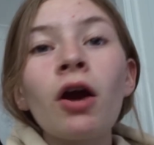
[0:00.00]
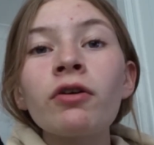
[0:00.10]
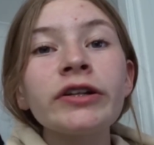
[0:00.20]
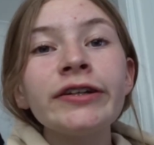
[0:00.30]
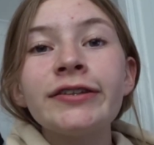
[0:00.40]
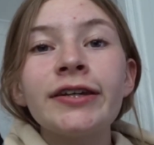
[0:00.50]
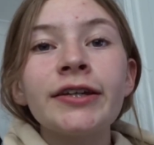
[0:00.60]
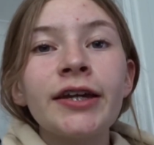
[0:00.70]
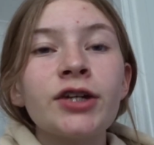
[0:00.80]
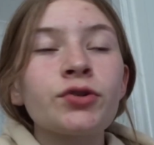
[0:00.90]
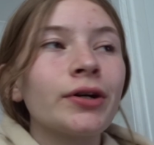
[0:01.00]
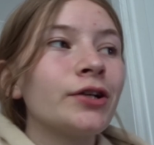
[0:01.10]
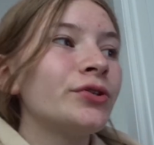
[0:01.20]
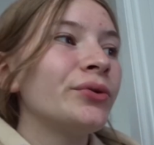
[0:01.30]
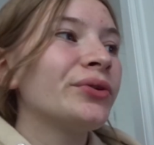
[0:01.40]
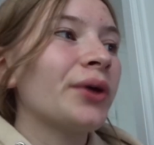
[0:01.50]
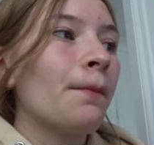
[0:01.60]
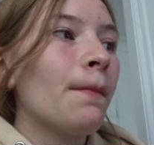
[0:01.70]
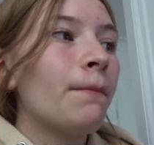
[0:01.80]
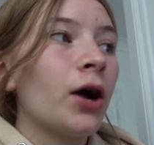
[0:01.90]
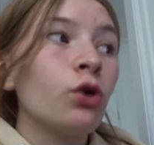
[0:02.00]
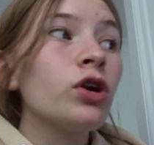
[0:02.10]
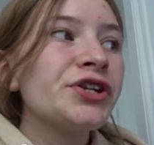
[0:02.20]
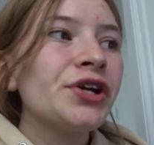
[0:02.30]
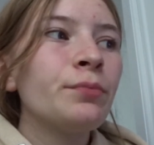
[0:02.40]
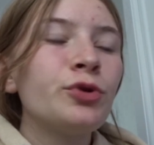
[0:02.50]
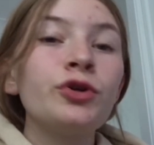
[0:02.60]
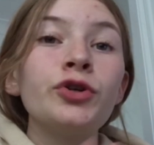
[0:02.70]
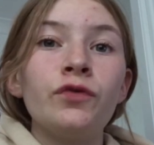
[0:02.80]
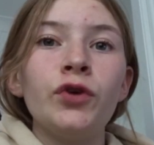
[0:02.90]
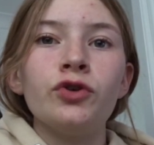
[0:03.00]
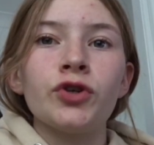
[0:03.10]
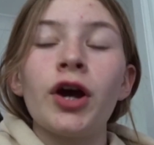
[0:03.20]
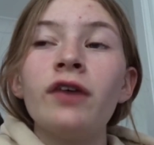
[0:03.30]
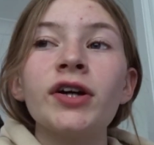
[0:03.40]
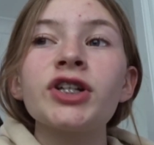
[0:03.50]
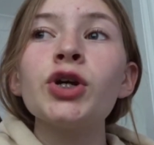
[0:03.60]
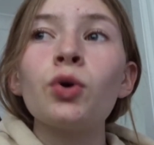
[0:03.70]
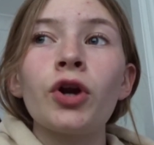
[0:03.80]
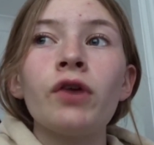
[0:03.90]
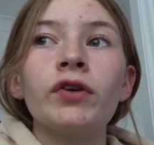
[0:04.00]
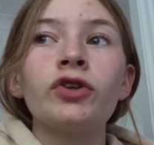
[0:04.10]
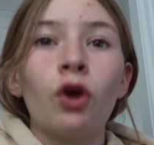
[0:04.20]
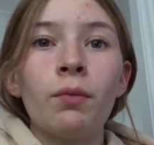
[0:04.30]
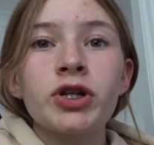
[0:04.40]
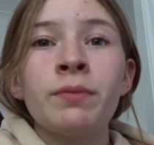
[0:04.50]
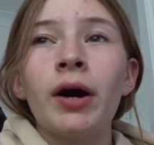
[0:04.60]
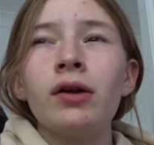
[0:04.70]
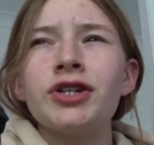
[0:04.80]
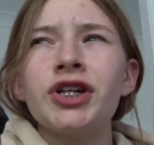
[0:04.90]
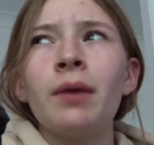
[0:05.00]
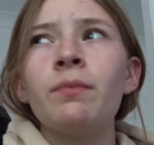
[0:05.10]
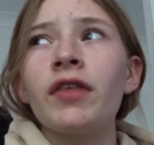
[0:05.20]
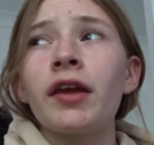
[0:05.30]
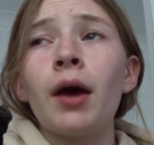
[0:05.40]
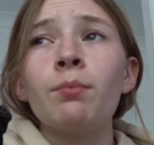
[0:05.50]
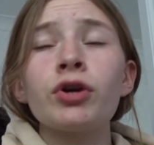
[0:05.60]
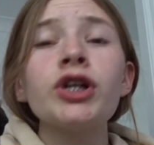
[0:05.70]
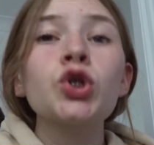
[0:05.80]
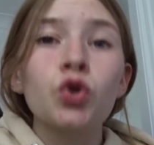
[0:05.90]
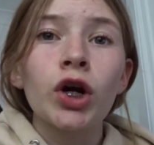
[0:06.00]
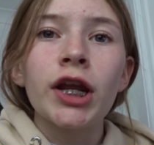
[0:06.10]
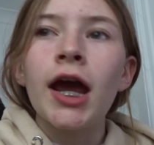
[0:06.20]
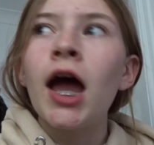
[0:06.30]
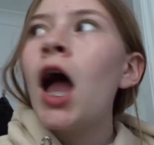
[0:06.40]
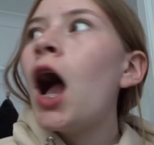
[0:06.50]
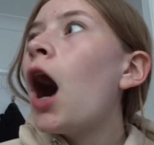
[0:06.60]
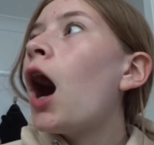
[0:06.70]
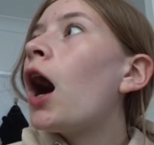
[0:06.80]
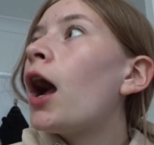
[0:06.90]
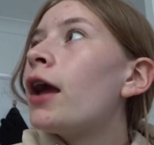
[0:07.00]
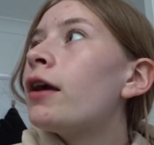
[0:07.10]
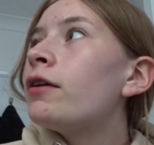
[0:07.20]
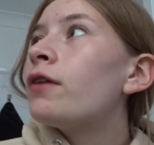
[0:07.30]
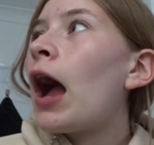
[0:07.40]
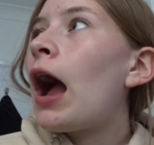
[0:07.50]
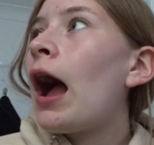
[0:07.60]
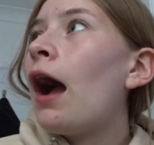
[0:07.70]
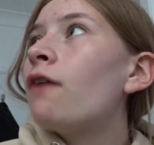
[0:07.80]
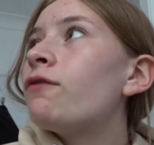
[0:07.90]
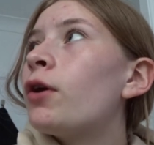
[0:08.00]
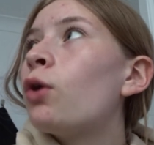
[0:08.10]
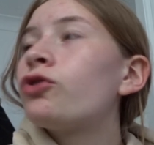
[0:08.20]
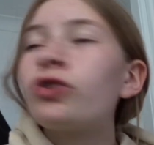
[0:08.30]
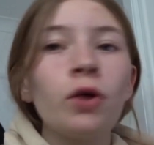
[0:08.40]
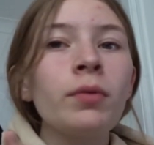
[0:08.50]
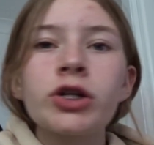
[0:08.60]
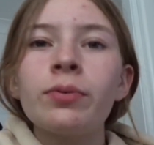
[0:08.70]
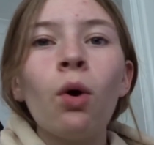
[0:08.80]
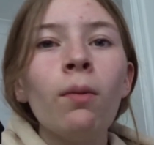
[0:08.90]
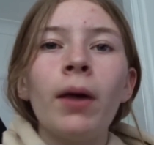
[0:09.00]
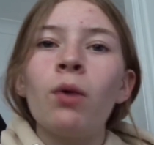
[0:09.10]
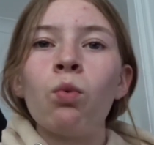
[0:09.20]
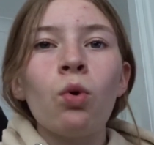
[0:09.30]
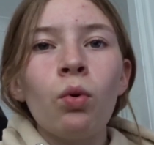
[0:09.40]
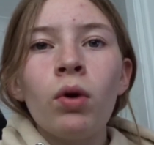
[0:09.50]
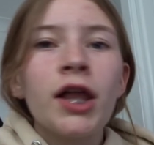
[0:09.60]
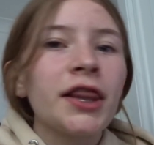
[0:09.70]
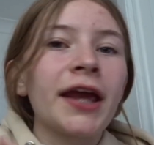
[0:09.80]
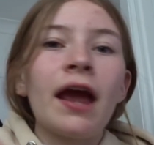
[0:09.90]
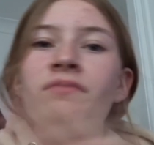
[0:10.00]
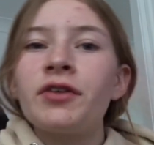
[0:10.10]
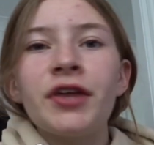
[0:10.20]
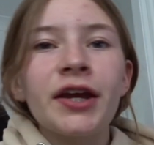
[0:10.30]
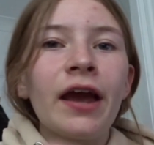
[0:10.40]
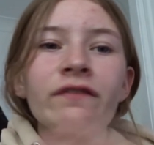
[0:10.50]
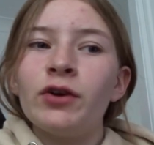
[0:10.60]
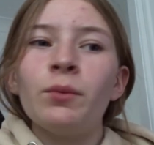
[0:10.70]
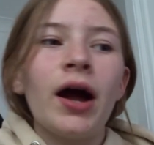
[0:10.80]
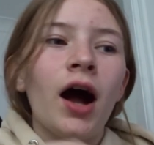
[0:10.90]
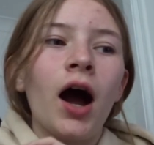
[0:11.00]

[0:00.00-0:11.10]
Currently sitting here trying to do some biology. I'm doing diffusion. I've actually gone over so much in biology. I think I'm pretty strong in it. I have so much on my wall, like, everything, everywhere.